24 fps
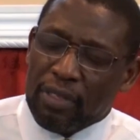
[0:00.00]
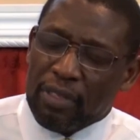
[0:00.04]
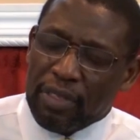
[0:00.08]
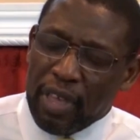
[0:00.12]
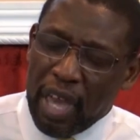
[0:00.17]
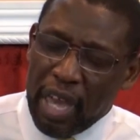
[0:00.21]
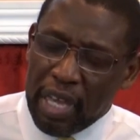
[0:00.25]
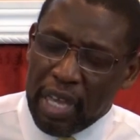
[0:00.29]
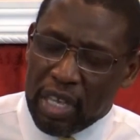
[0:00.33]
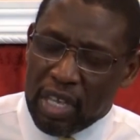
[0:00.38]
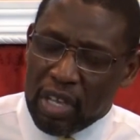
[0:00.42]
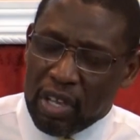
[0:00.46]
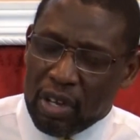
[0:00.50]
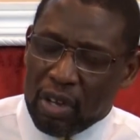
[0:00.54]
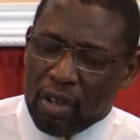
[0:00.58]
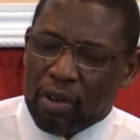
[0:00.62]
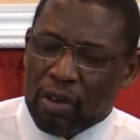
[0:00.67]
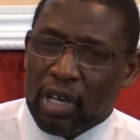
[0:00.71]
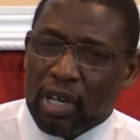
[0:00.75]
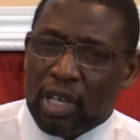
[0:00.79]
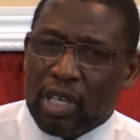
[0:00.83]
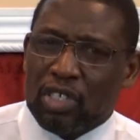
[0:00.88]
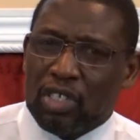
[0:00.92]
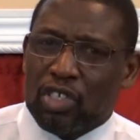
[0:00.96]
Thank you,
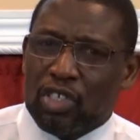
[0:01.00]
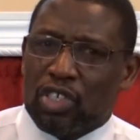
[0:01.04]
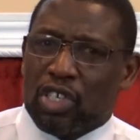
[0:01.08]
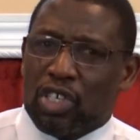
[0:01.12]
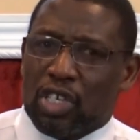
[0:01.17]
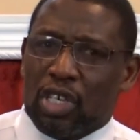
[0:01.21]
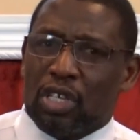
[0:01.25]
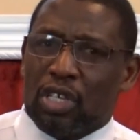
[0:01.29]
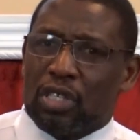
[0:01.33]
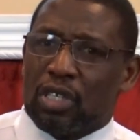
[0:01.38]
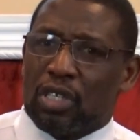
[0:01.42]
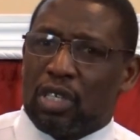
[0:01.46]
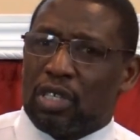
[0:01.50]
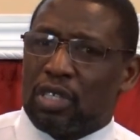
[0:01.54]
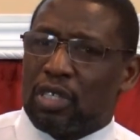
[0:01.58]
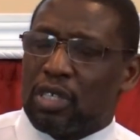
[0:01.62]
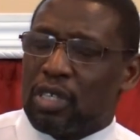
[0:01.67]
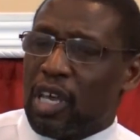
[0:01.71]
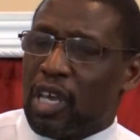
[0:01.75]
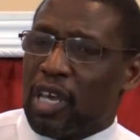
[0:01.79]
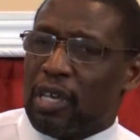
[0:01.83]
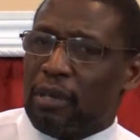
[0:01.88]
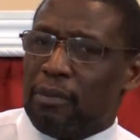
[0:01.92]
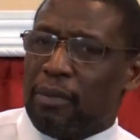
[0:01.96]
Lord. In Jesus'
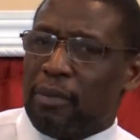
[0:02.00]
name.